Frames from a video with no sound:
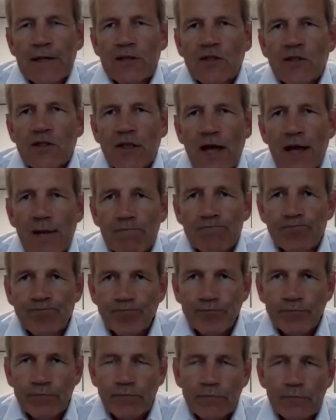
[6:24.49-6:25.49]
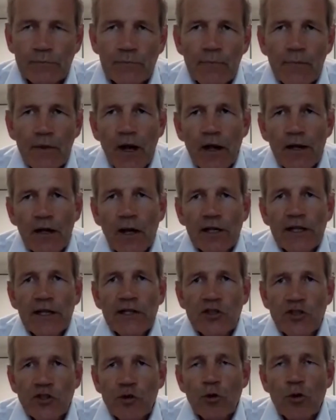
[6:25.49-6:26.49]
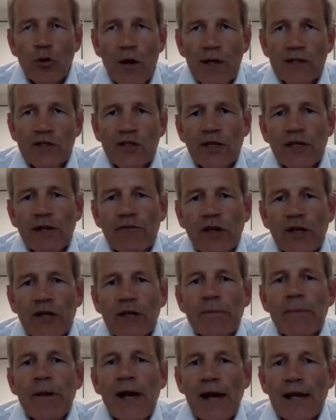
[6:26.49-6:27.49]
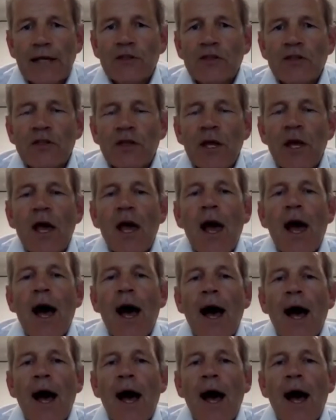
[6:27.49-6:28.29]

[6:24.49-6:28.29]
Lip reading: I guess still quite significant amounts.